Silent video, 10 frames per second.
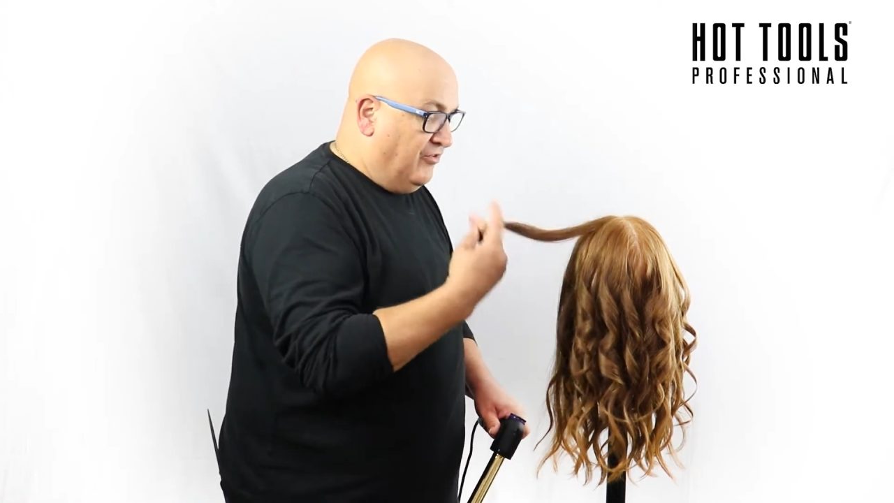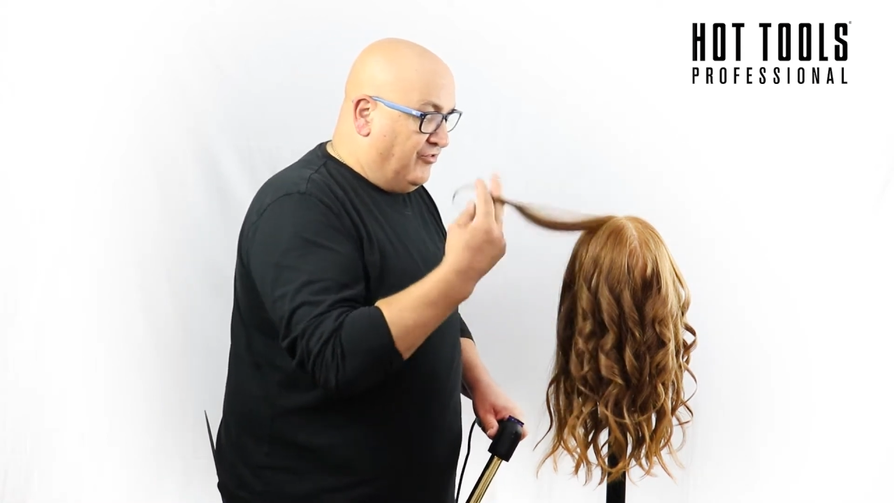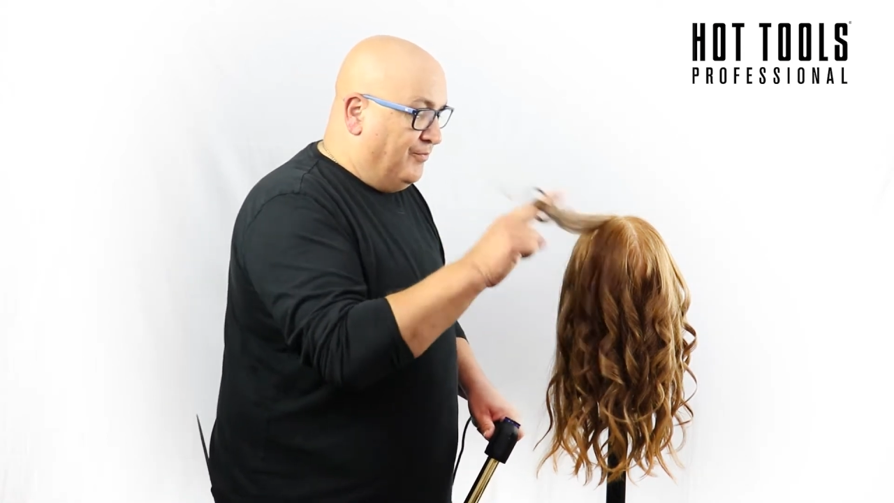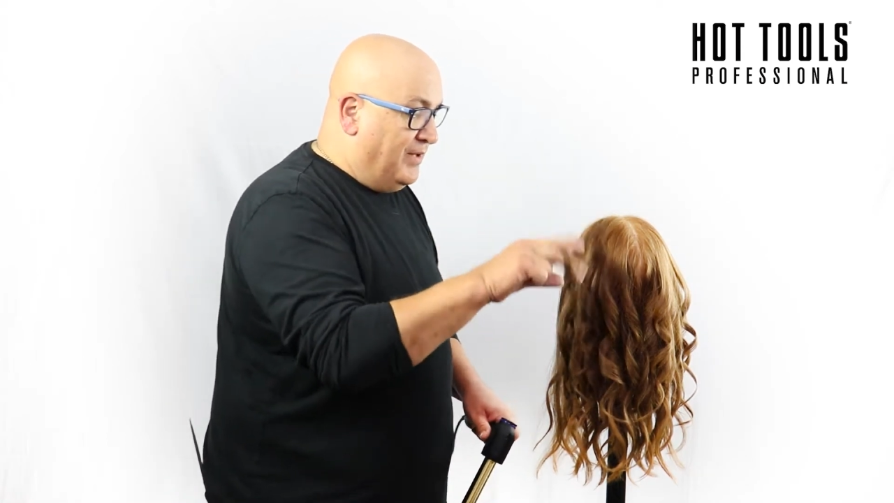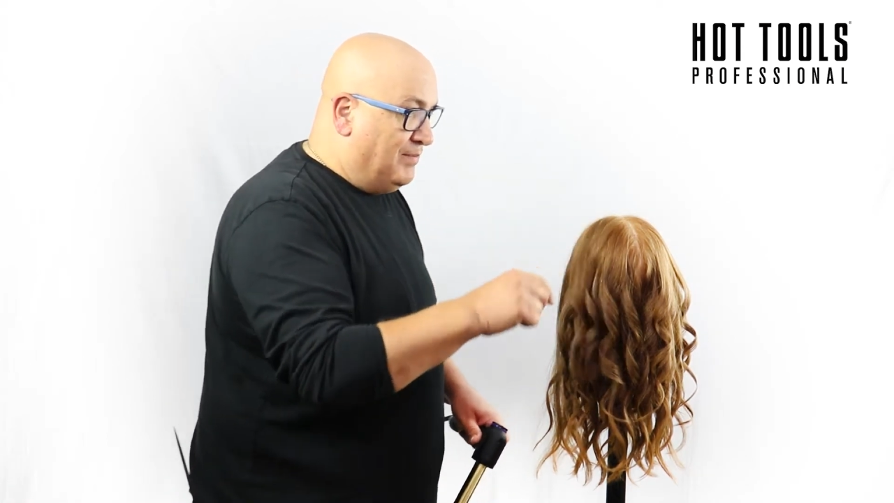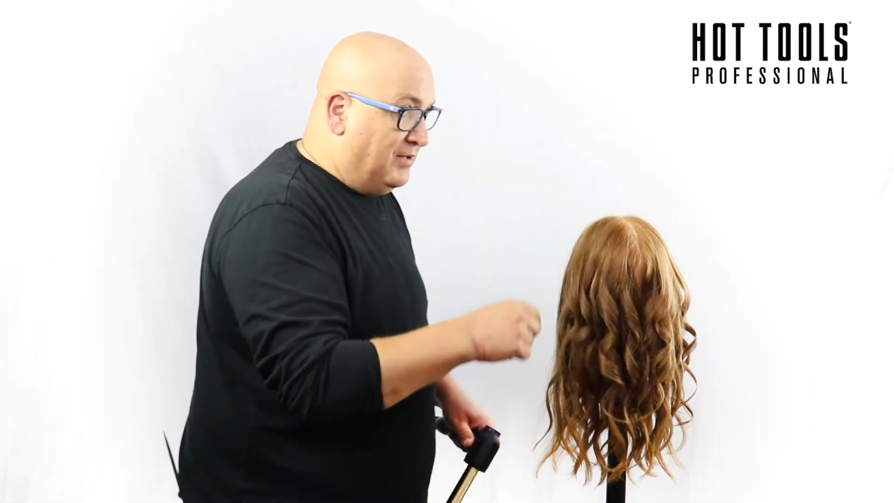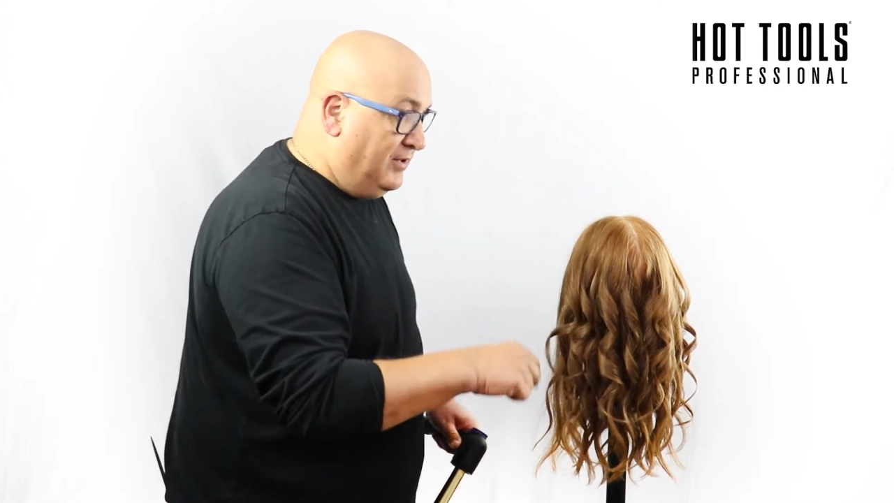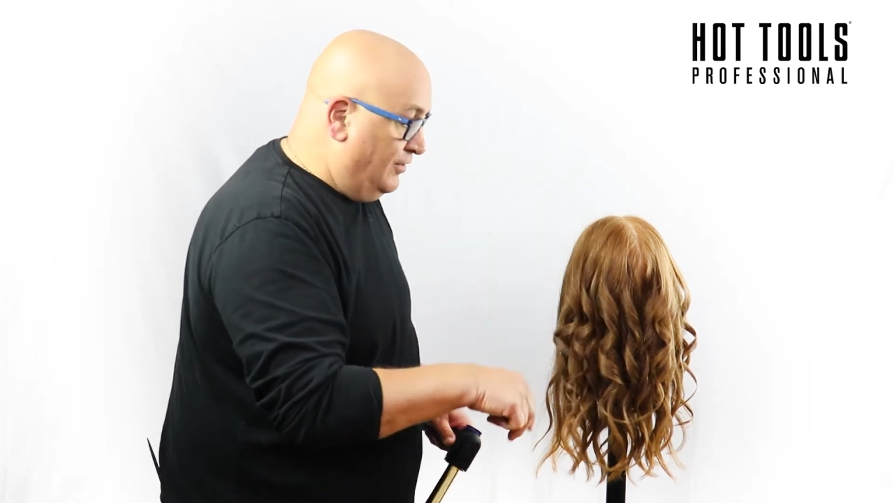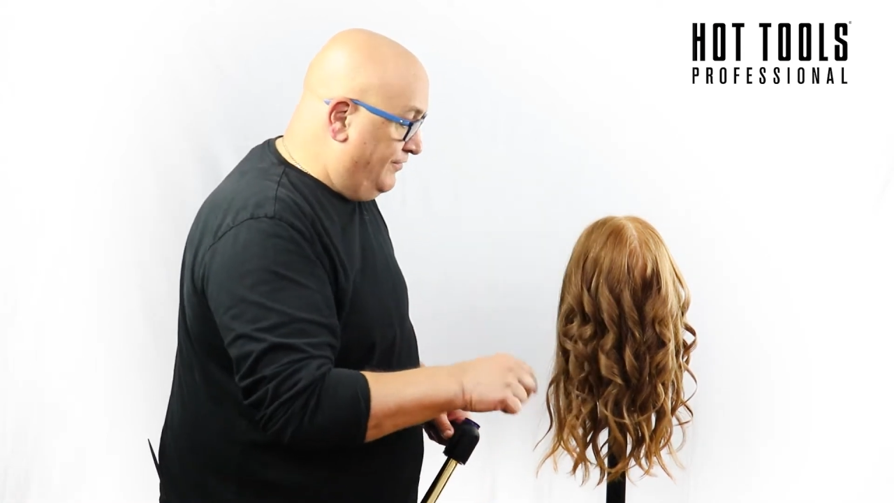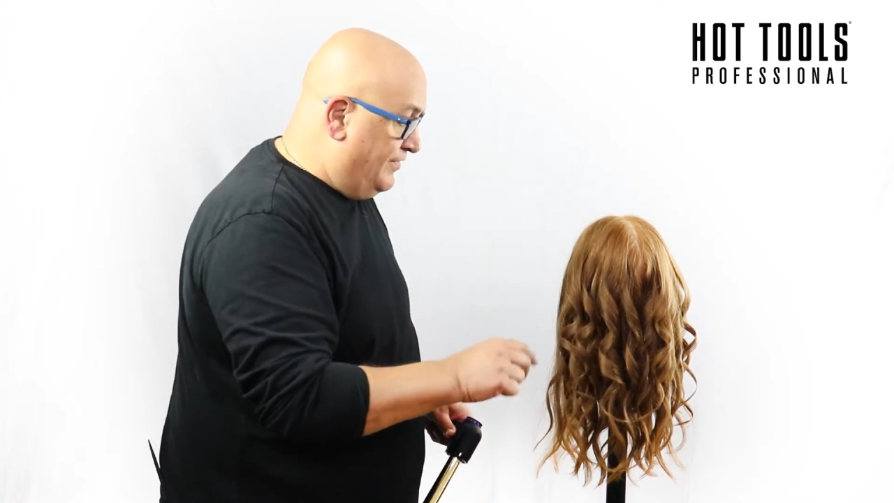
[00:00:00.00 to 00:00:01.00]
Some people
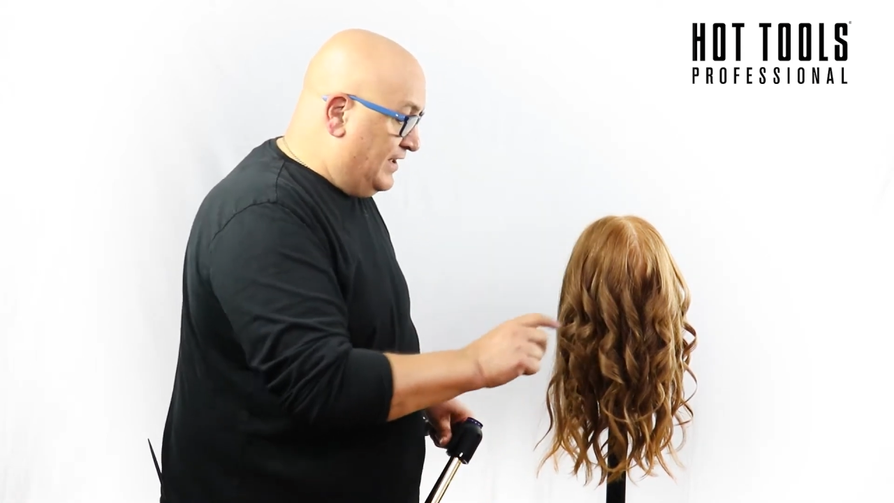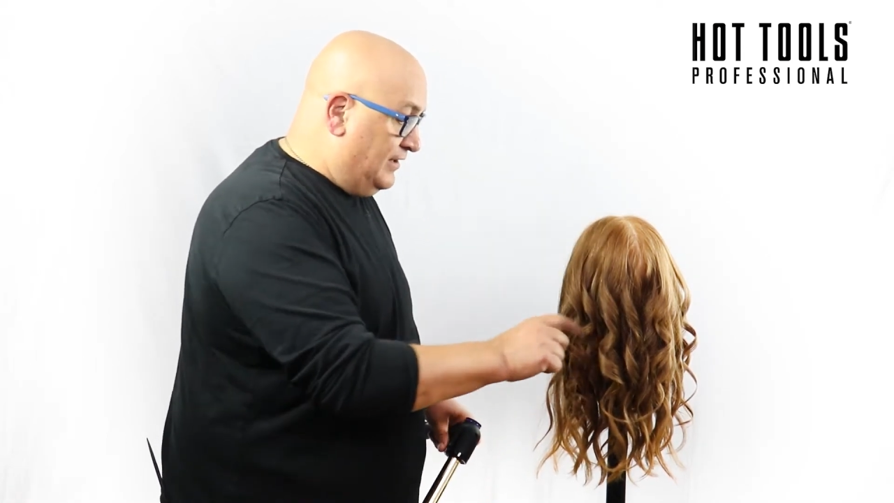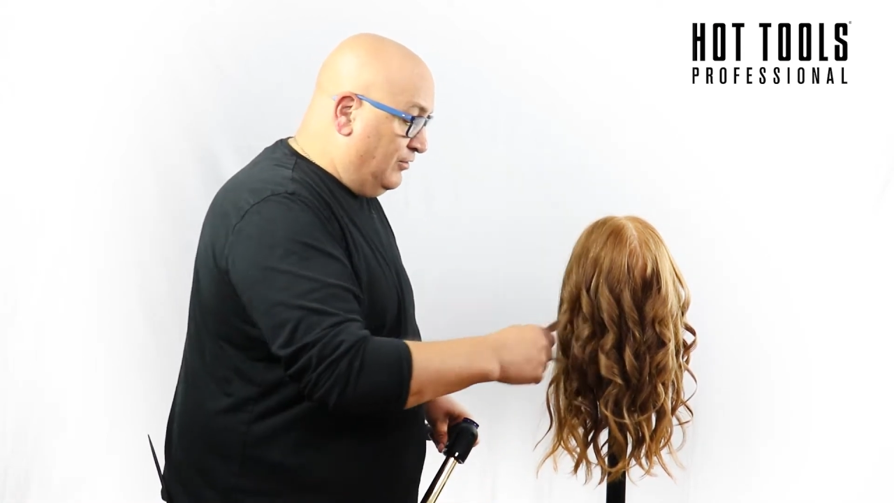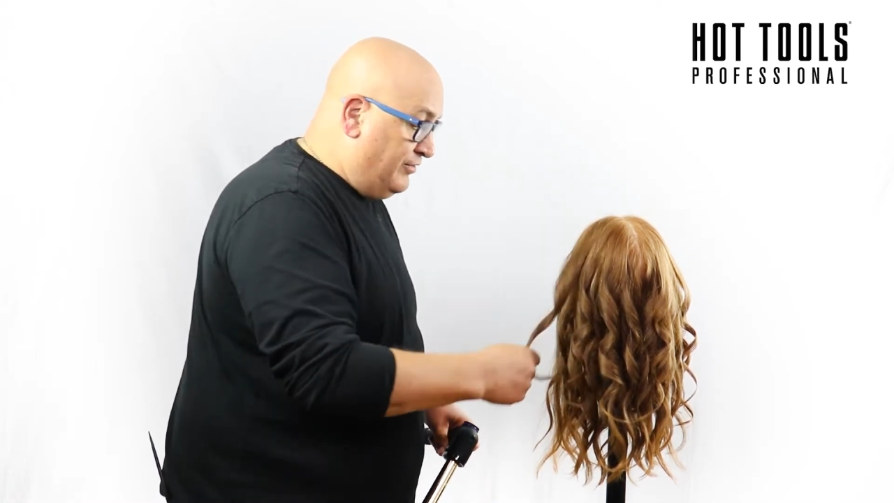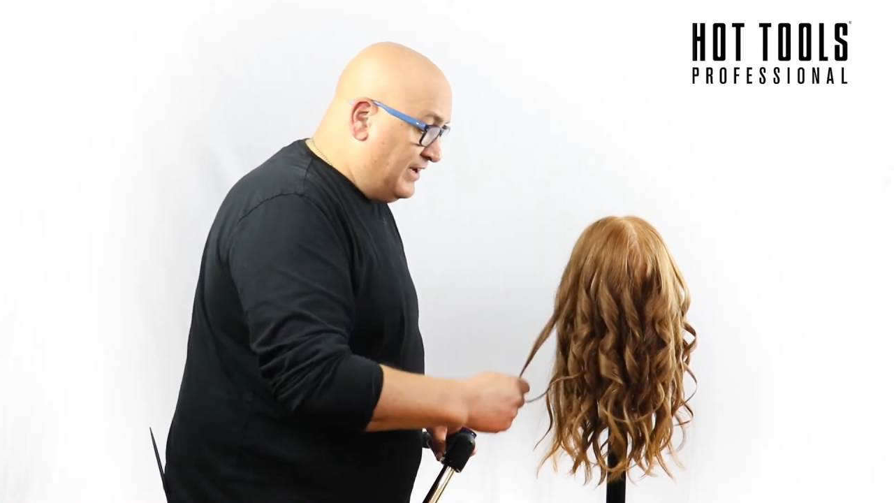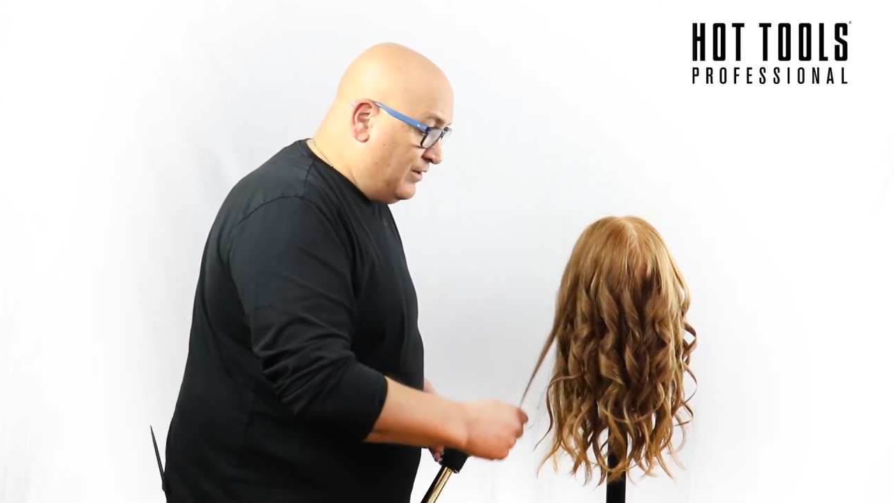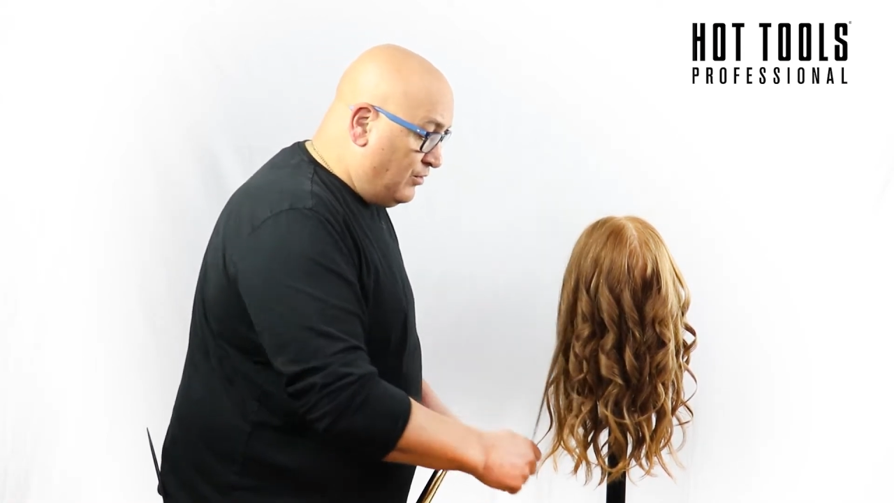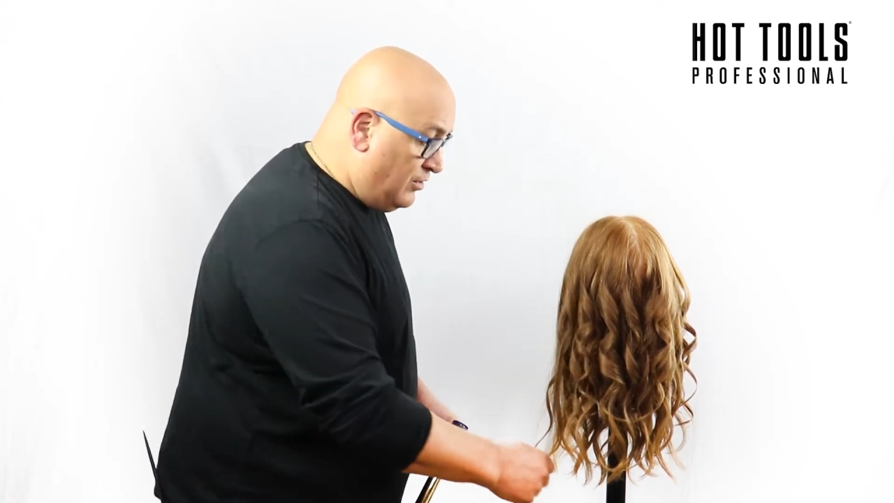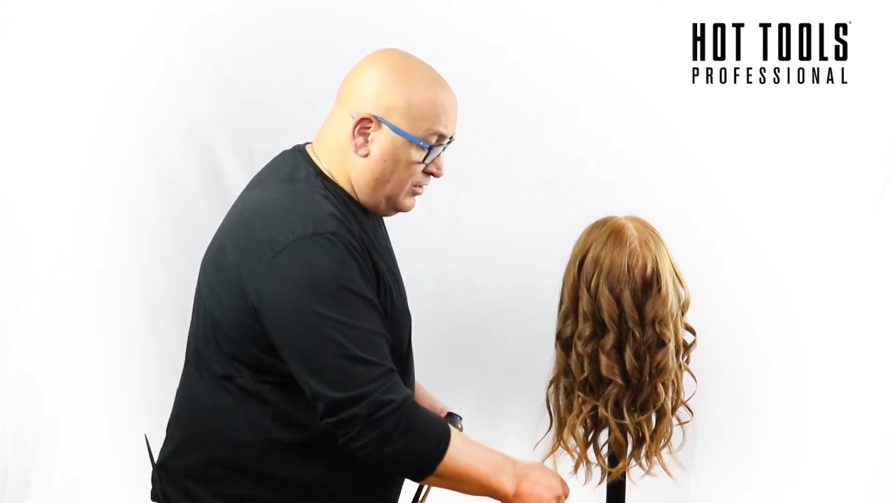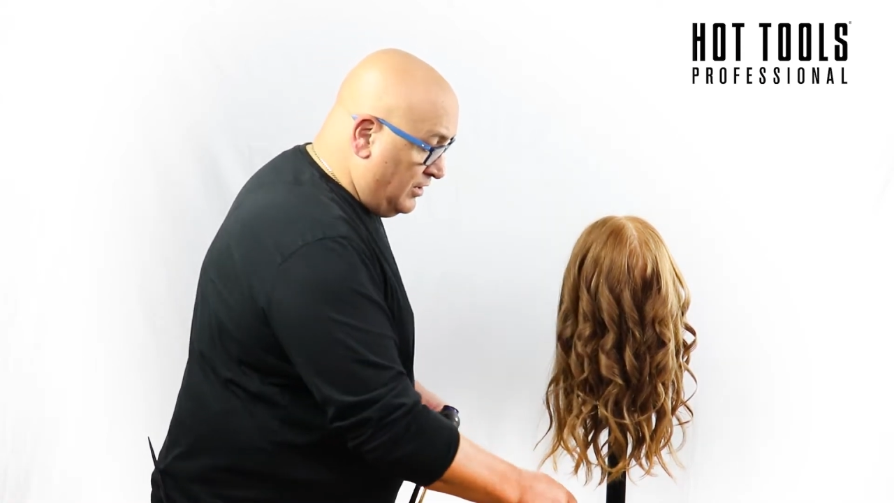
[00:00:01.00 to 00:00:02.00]
love that look now,